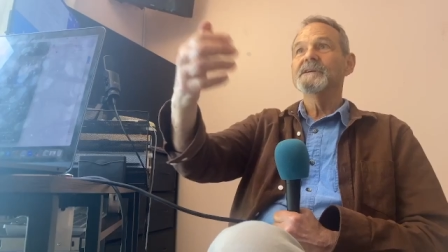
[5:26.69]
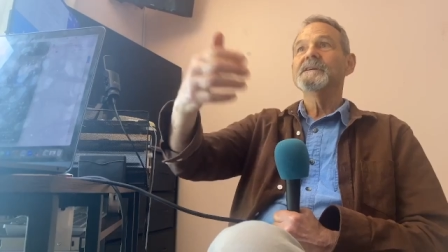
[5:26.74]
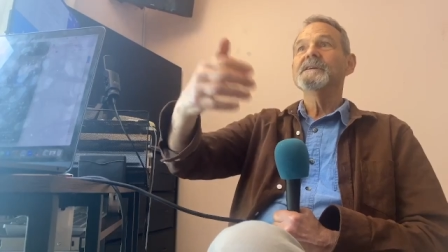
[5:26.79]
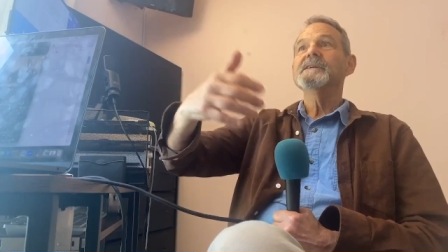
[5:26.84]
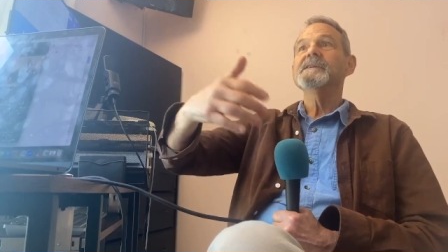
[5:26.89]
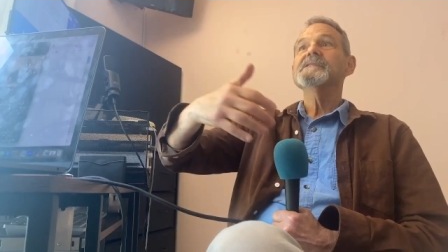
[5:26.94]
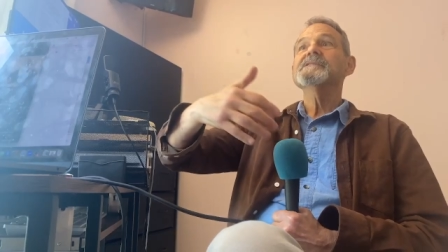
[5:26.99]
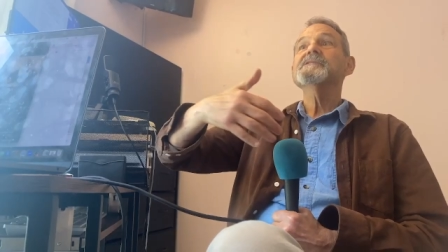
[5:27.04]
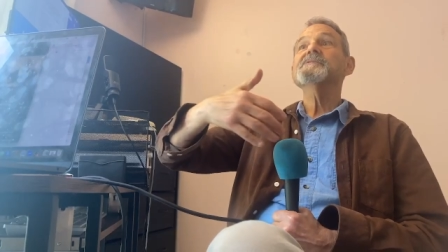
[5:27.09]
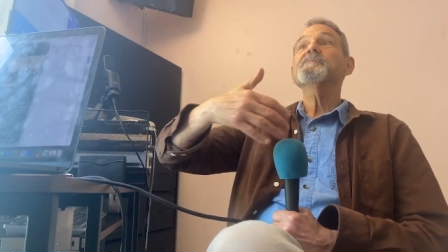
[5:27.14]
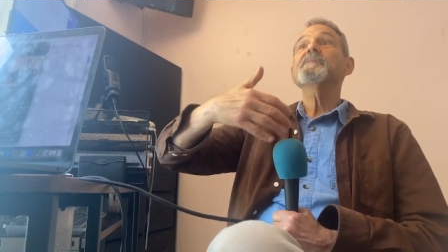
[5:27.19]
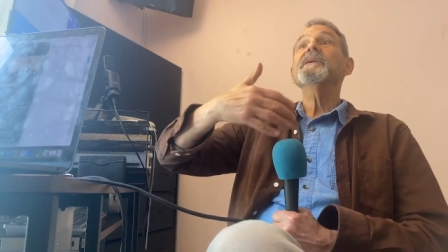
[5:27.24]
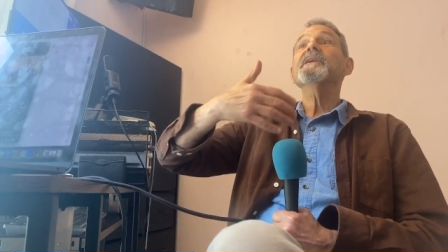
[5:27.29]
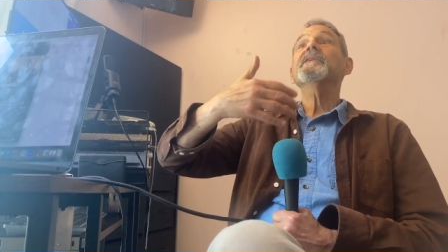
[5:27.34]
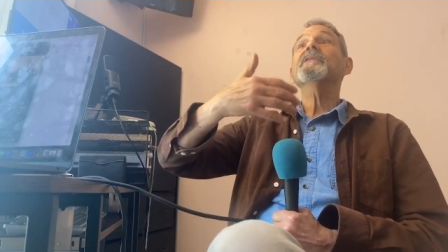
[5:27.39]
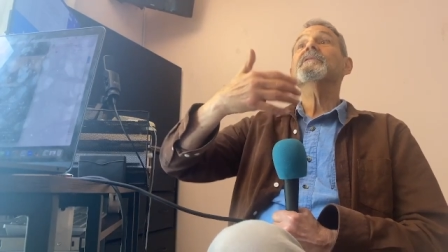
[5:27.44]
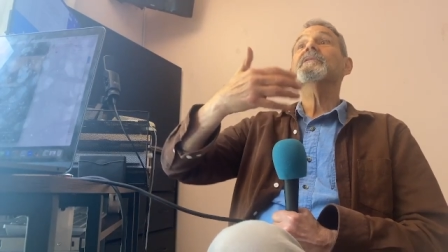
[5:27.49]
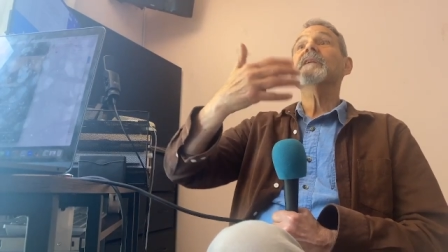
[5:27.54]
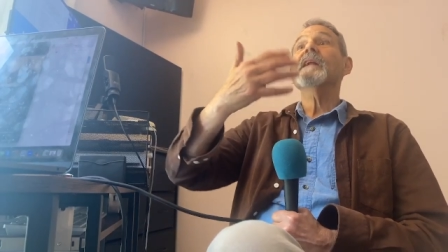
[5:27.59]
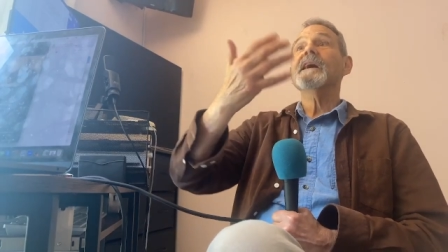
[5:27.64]
speak
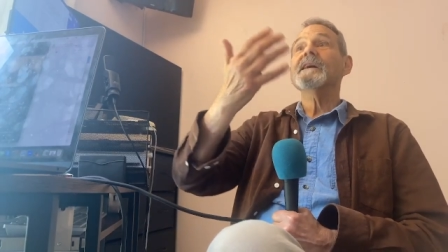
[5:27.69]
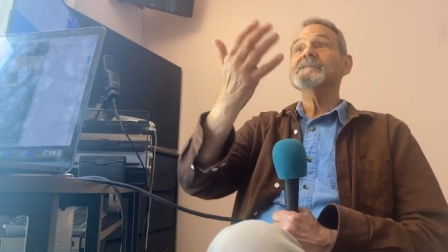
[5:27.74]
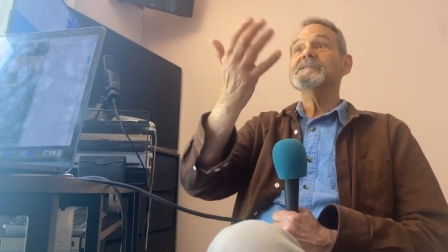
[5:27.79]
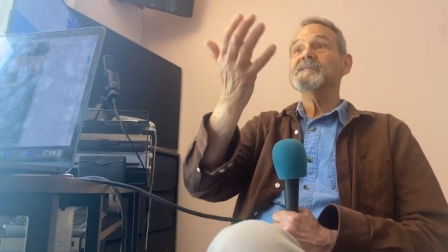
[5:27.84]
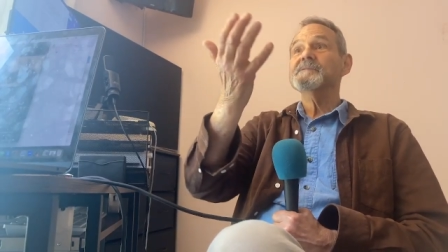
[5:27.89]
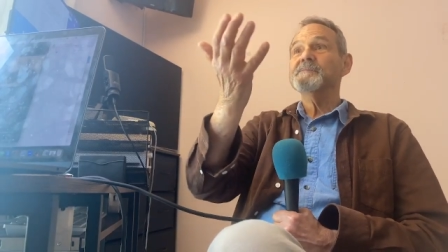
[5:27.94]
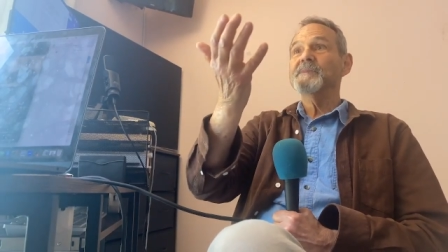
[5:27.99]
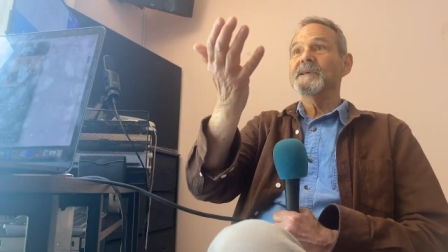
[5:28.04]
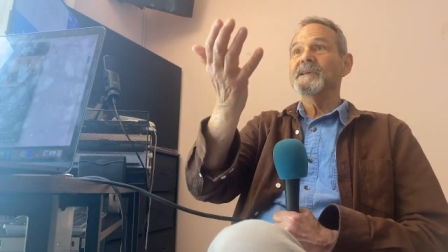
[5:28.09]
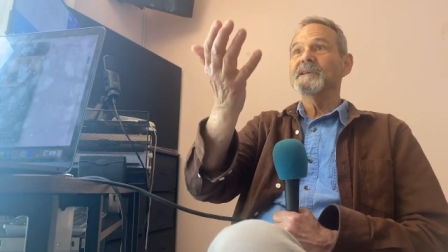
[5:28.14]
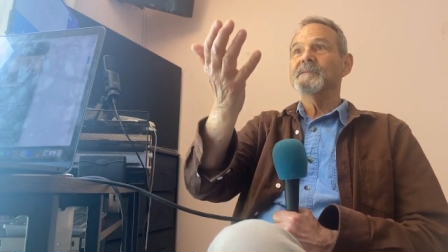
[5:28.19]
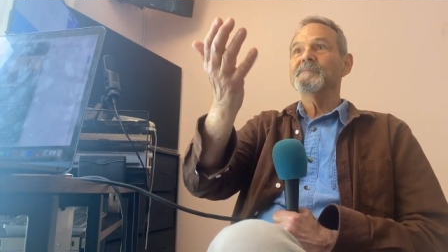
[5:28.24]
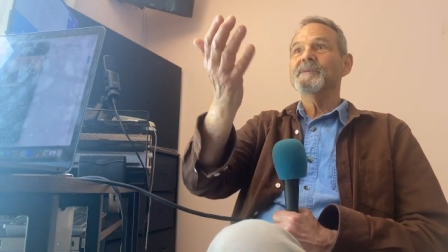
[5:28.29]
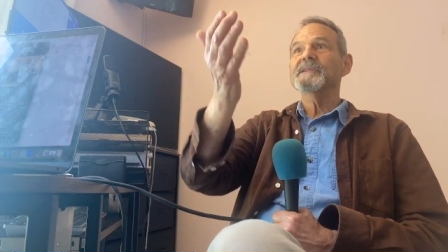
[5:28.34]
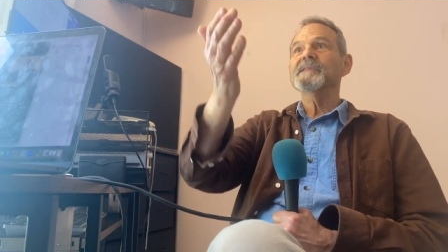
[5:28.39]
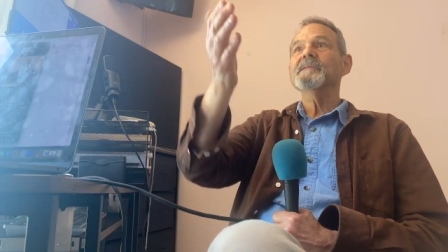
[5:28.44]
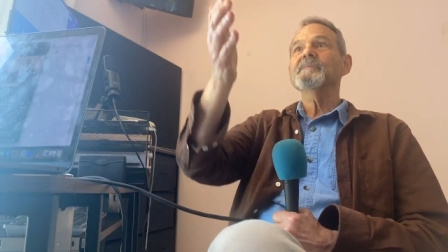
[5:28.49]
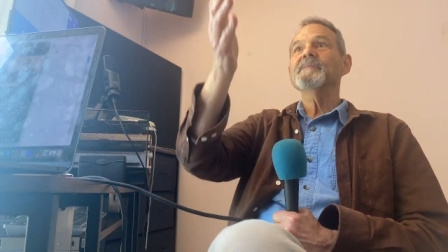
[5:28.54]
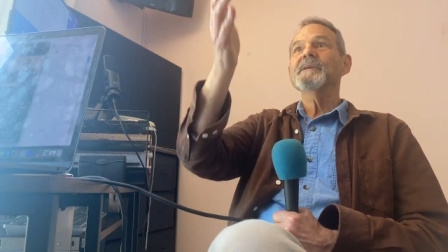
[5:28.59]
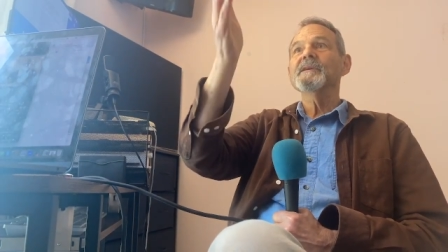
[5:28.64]
or not speak, but
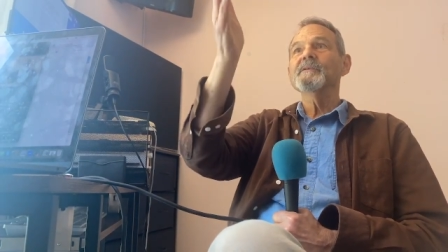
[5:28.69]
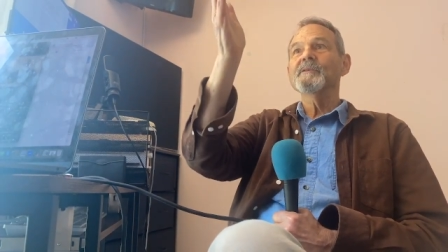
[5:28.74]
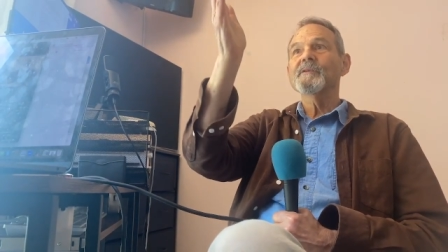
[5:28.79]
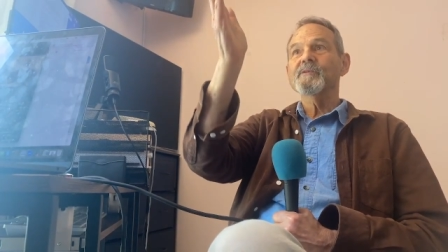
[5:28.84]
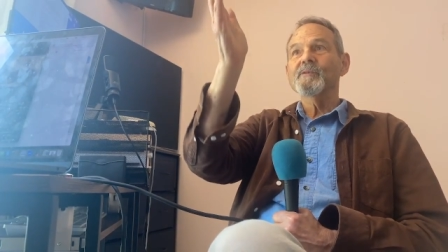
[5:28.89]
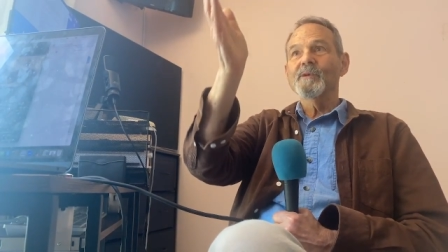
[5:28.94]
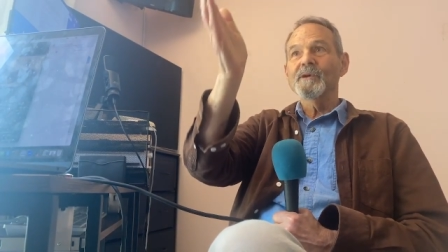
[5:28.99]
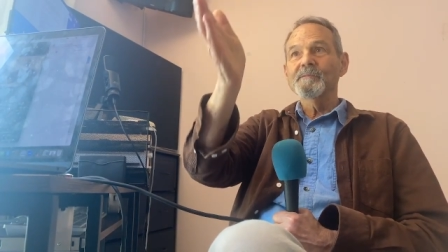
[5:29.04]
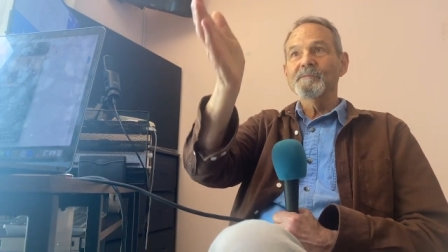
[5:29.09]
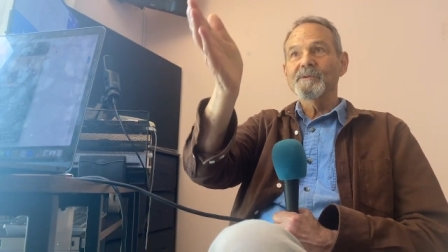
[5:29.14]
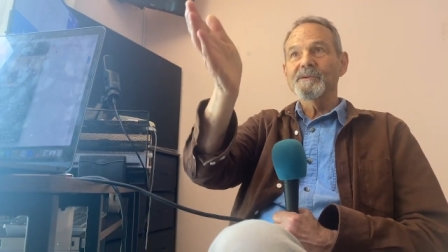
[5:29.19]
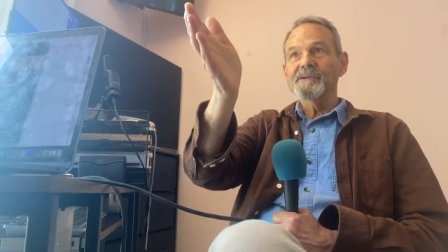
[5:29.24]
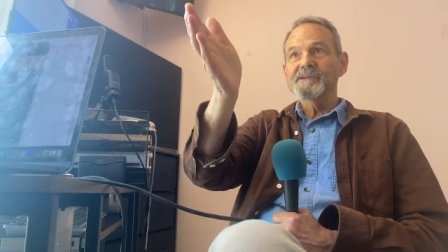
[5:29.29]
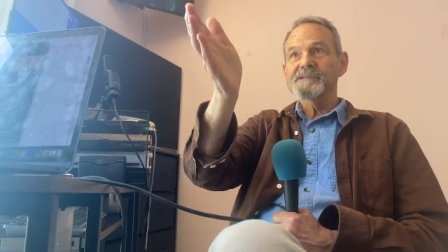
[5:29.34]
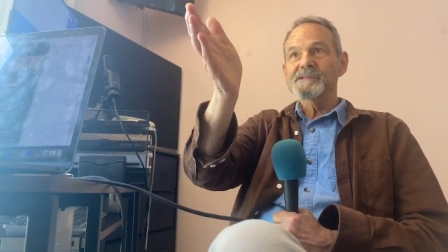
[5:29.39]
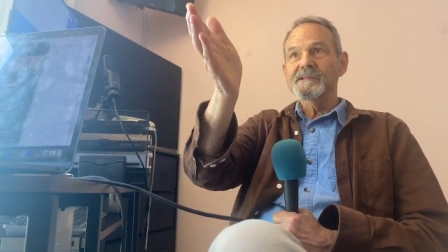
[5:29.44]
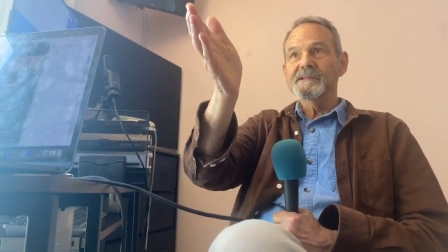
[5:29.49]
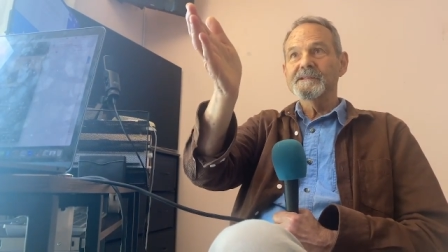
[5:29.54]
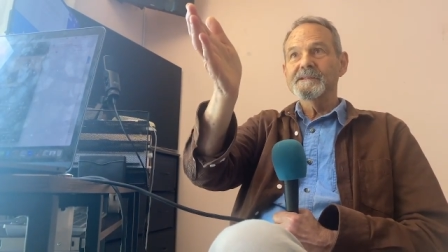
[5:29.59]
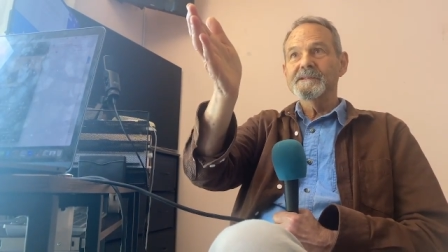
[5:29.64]
to be with one
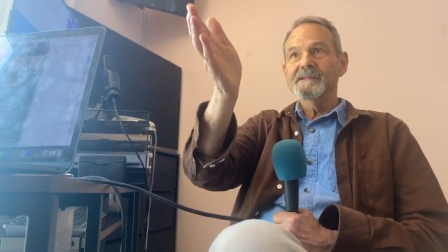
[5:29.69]
person